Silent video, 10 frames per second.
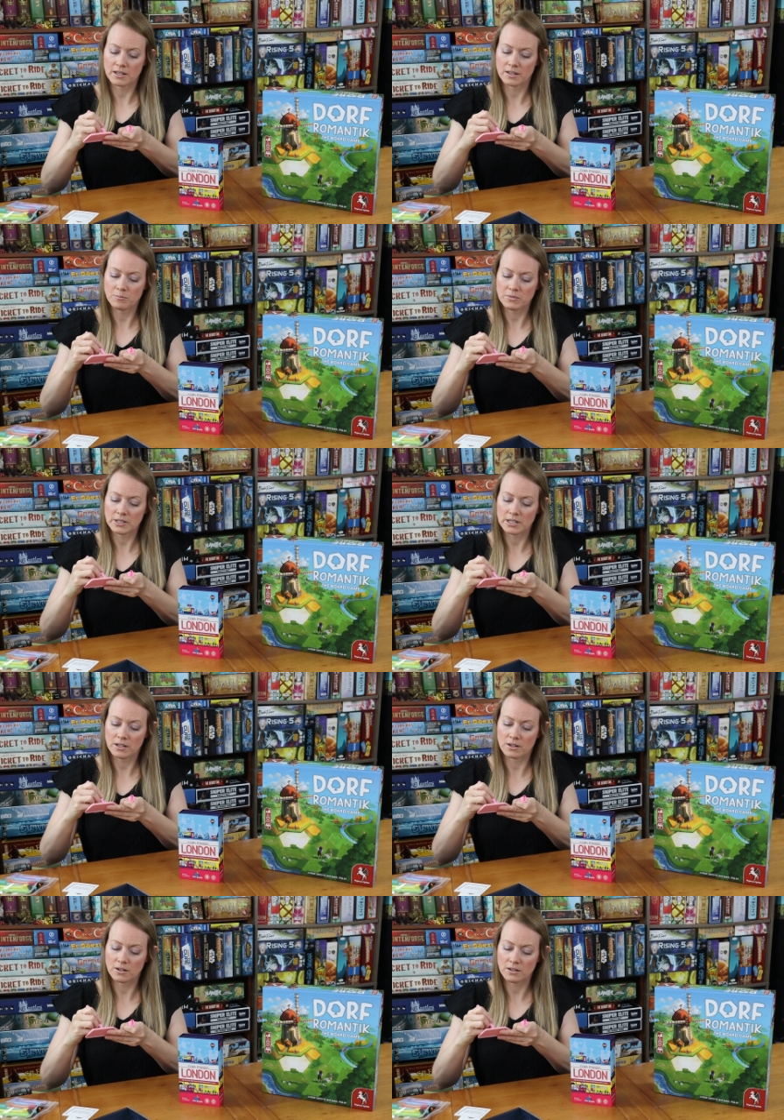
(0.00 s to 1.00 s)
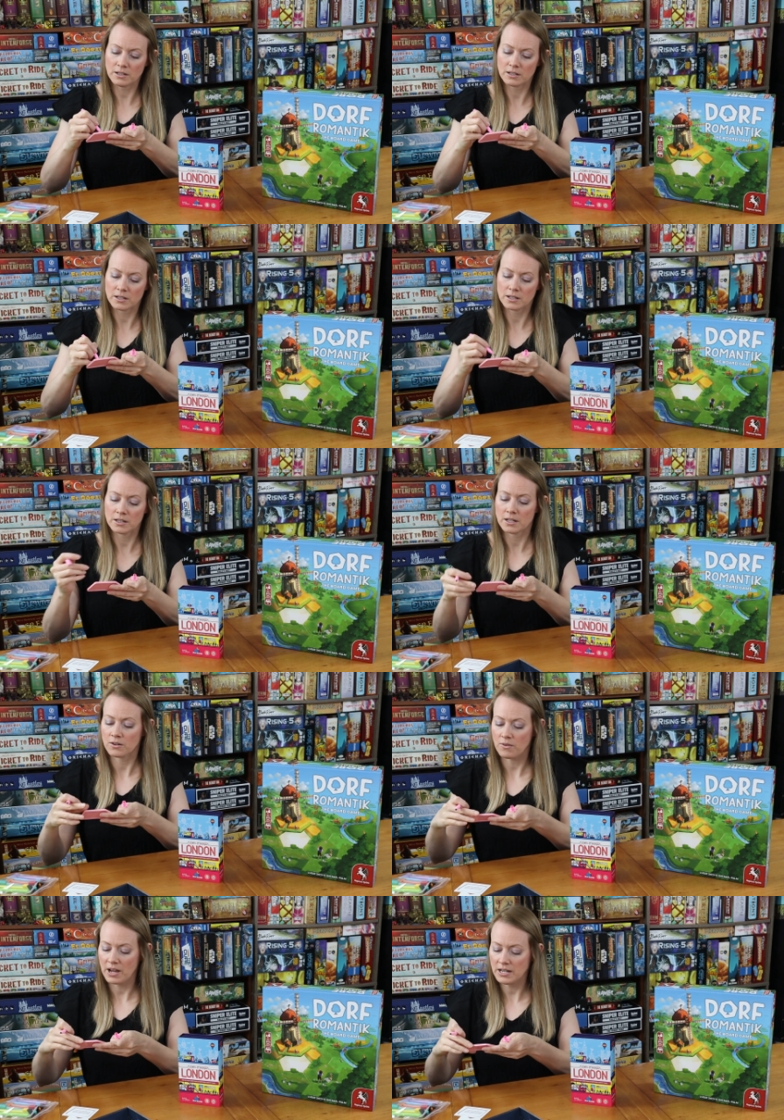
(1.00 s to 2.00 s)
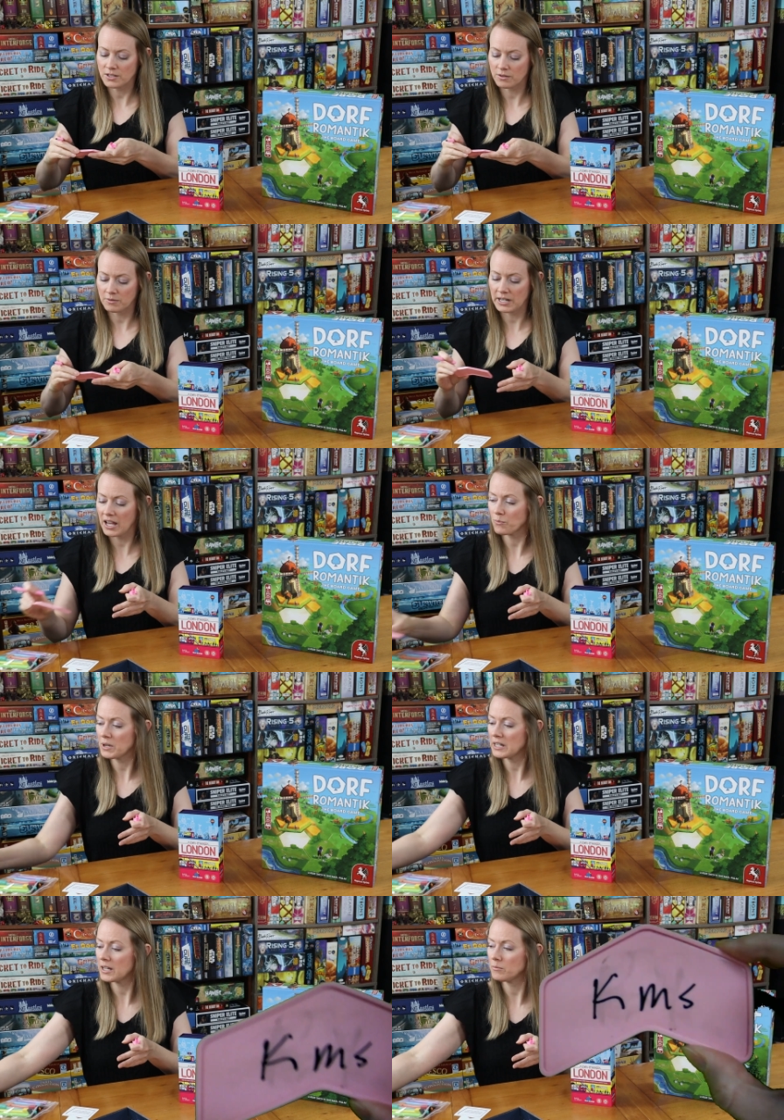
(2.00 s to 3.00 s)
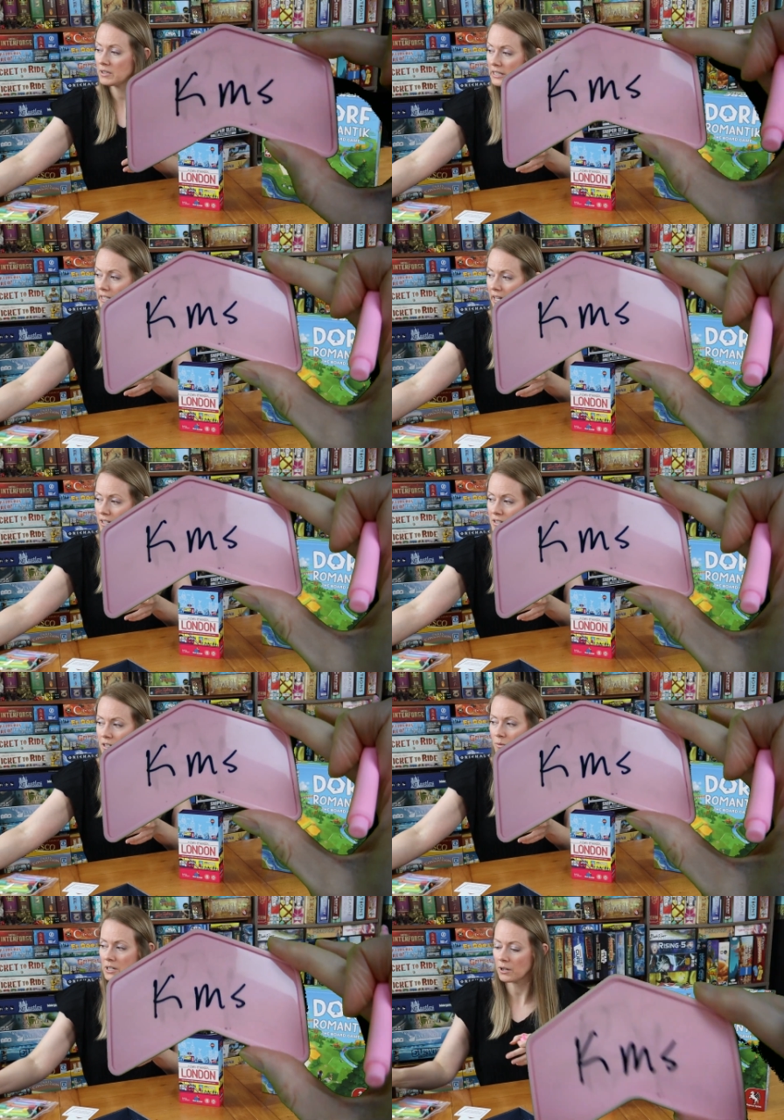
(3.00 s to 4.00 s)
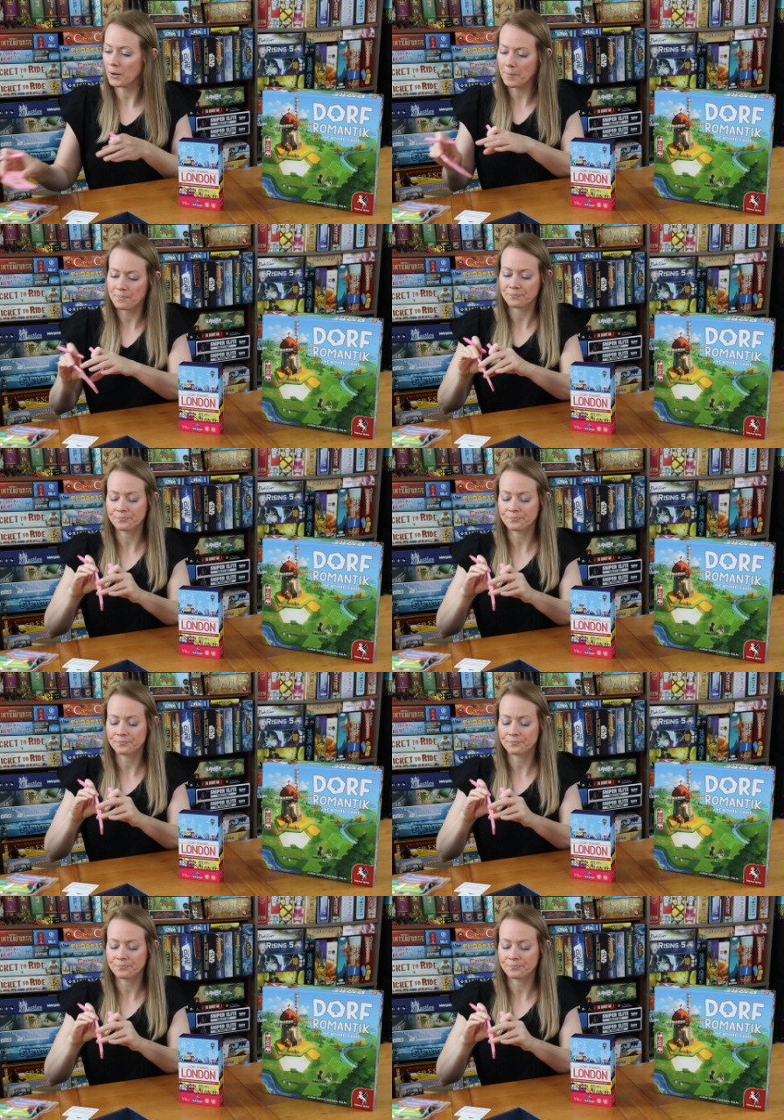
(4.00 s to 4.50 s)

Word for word: Kim here, right? So I'm going to have my name. Yes, there we go.